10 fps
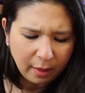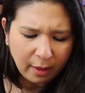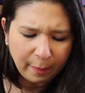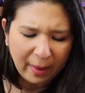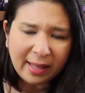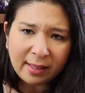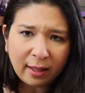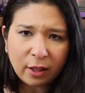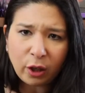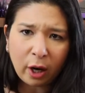The bass
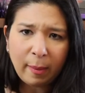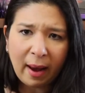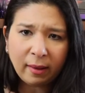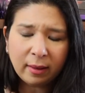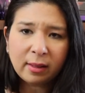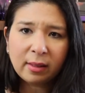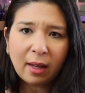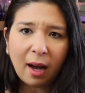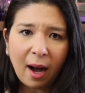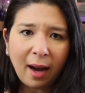and guitar balance
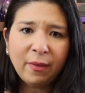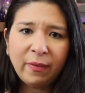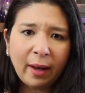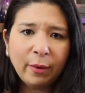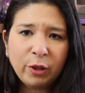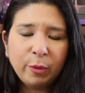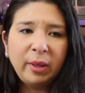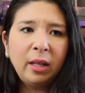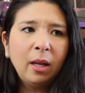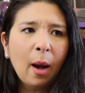I found to
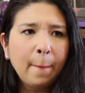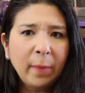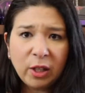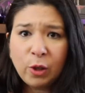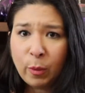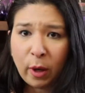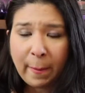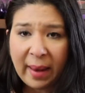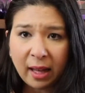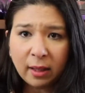be much more
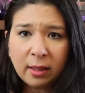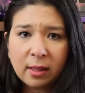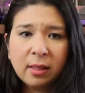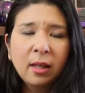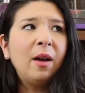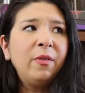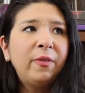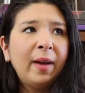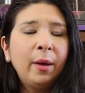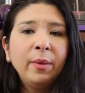balanced. I
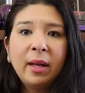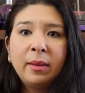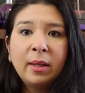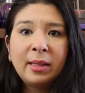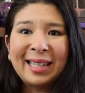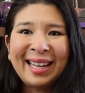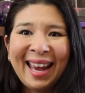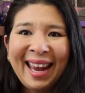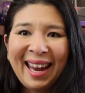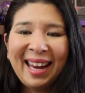found that the
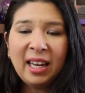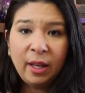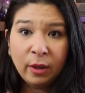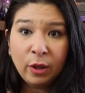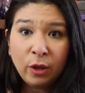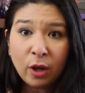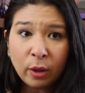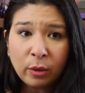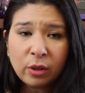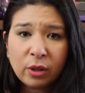decay in the
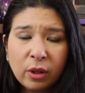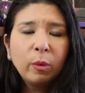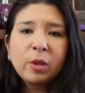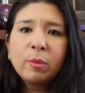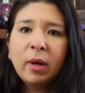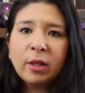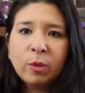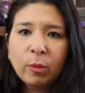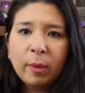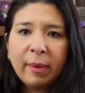notes was
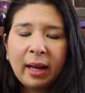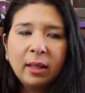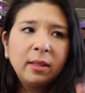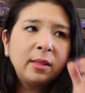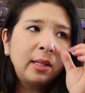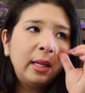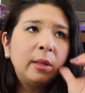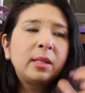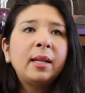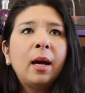much more balanced.
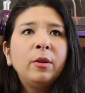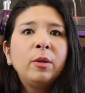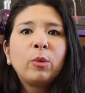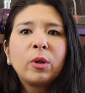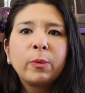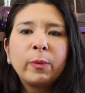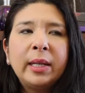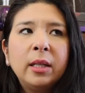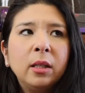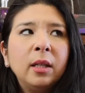It sounded more
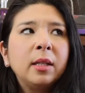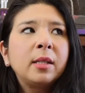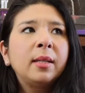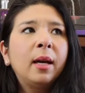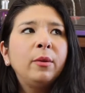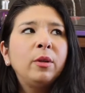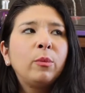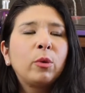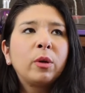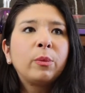real. It sounded
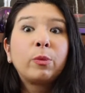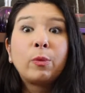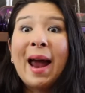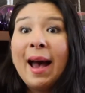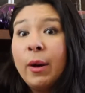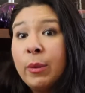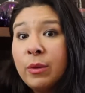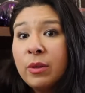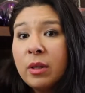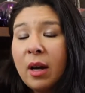more
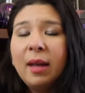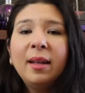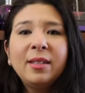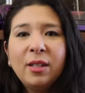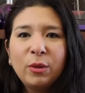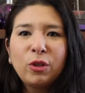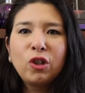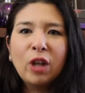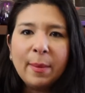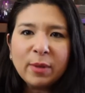round. I like to use
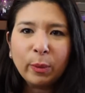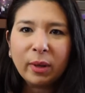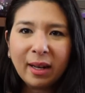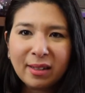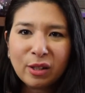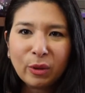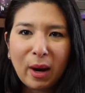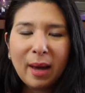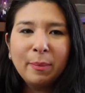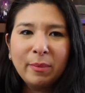shapes when I
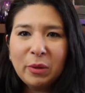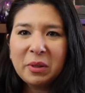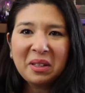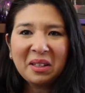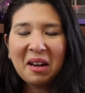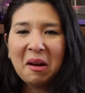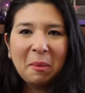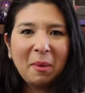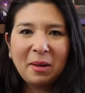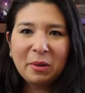describe music.
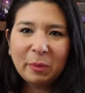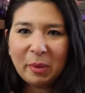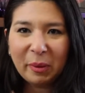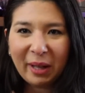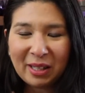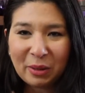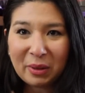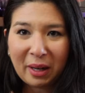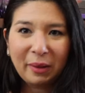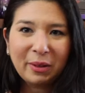I know some people like to use
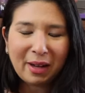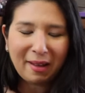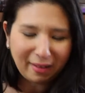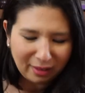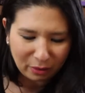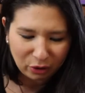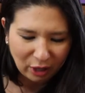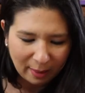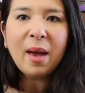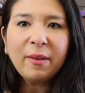colors. I like to use
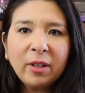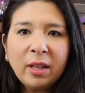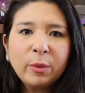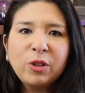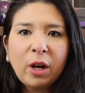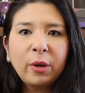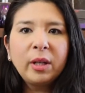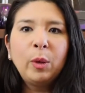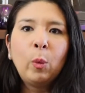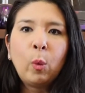shapes. Everything was
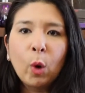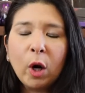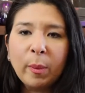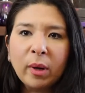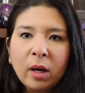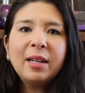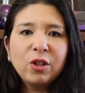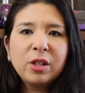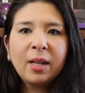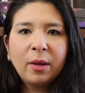generally warmer. It
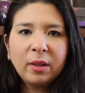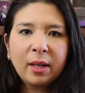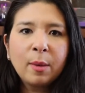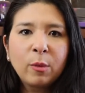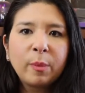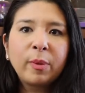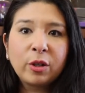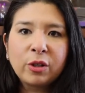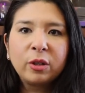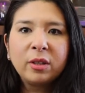just sounded like a more
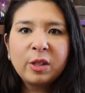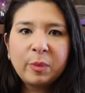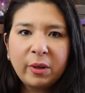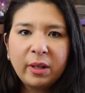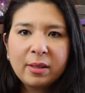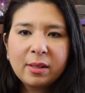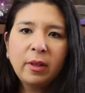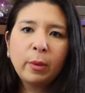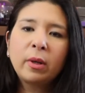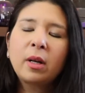personal experience.
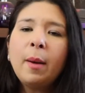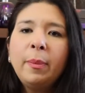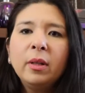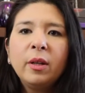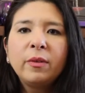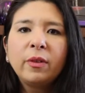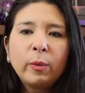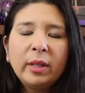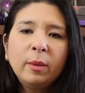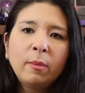There were a couple of
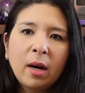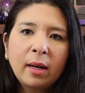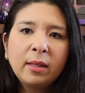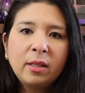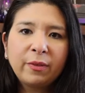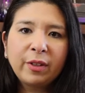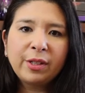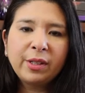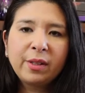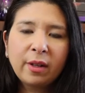real marked
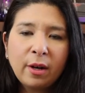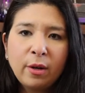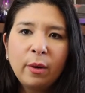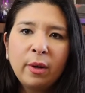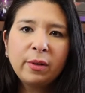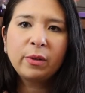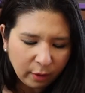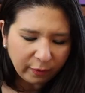differences that I noticed.